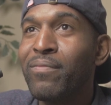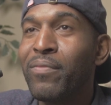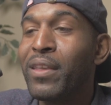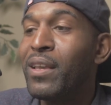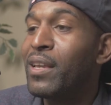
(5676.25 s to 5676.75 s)

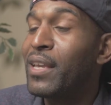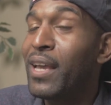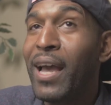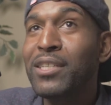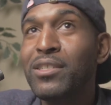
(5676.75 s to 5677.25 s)
Yeah, I
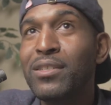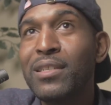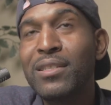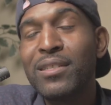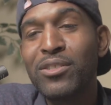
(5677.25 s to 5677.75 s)
actually just listened
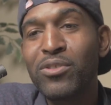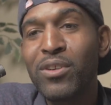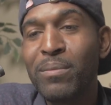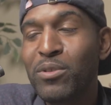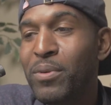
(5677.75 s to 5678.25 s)
to Trump's
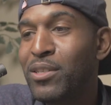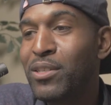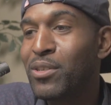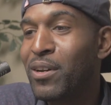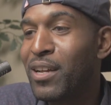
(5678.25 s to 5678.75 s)
speech
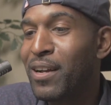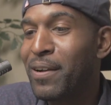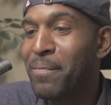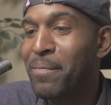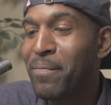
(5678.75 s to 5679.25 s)
on,
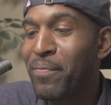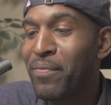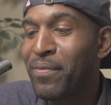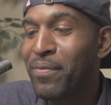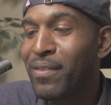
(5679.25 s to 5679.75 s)

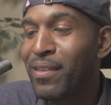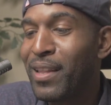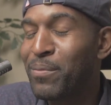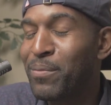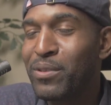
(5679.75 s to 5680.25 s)
like
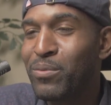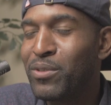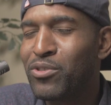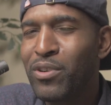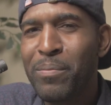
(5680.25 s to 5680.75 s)
when
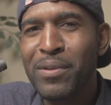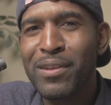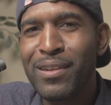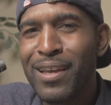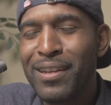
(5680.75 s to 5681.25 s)
Trump
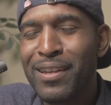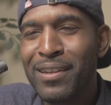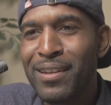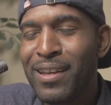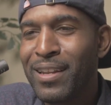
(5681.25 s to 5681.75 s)

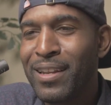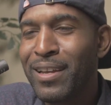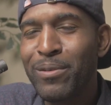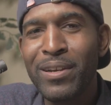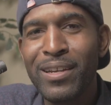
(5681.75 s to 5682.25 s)
and
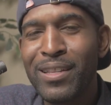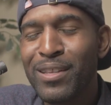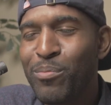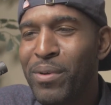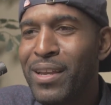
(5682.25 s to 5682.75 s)
Hillary in the
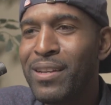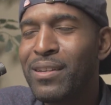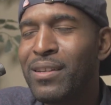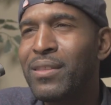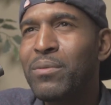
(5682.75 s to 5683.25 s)
debate, I
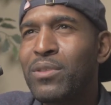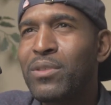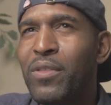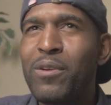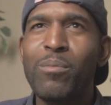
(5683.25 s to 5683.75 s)
think it was the third
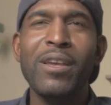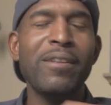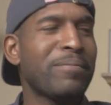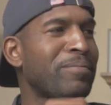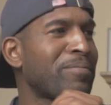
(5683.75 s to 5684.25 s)
debate,
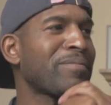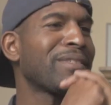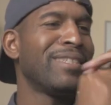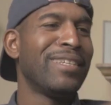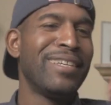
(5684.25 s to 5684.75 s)

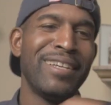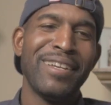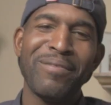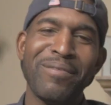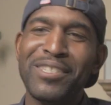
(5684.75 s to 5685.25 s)
when
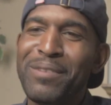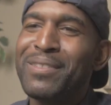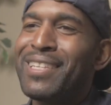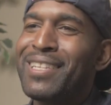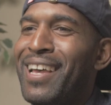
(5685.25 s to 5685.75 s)
she was like,